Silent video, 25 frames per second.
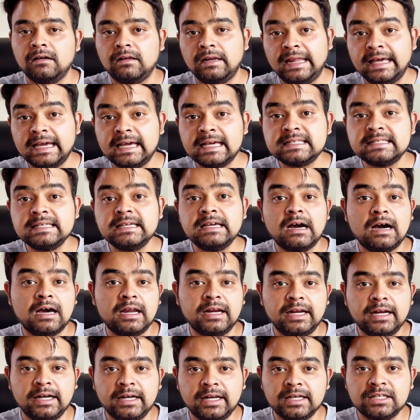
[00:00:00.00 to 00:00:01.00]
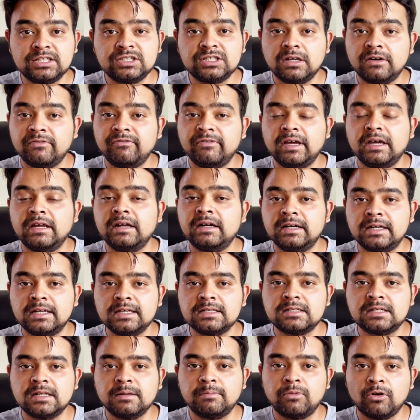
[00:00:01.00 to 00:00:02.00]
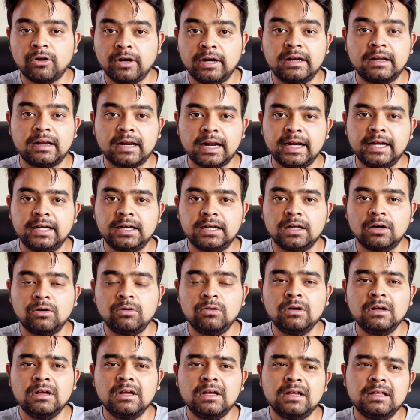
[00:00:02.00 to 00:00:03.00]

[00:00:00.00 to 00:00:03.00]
legacy architecture where it is deployed right now